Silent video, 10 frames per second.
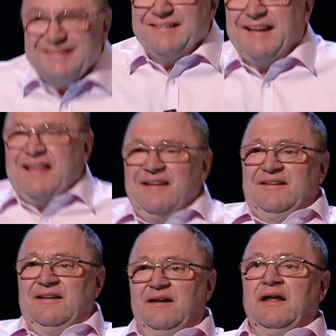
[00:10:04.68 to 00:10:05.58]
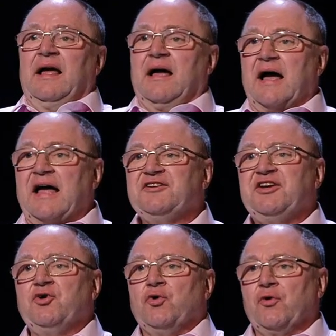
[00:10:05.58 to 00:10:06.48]
And your name is? Andy
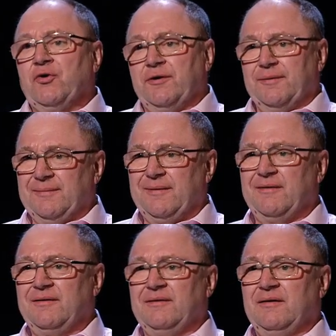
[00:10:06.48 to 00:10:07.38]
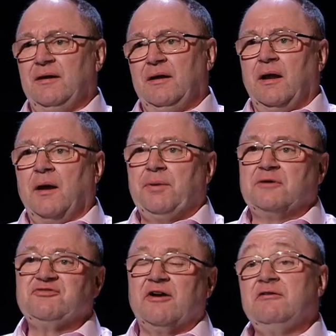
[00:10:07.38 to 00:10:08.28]
Cook. Your occupation?
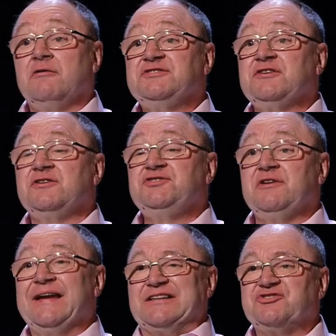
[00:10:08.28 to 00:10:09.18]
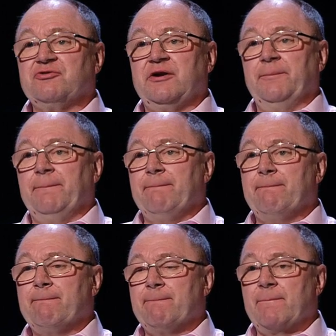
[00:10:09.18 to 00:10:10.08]
Postgraduate researcher in history. And
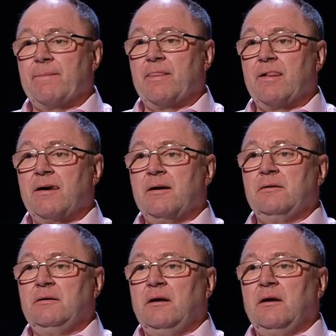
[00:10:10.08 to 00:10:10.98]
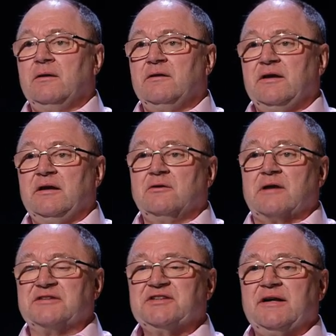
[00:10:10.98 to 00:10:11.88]
your chosen subject? The
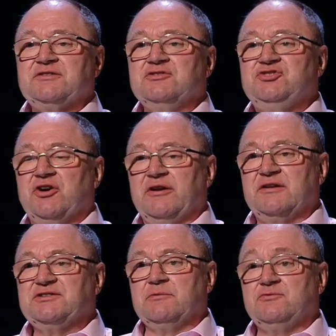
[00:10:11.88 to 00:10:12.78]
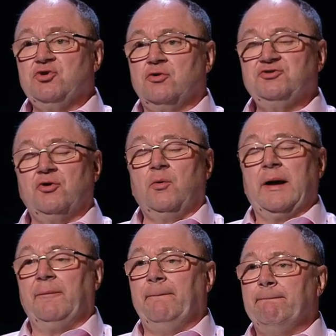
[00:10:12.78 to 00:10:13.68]
Essays and Journalism of George
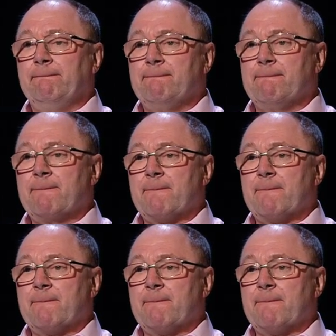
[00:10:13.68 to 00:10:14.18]
Orwell. Great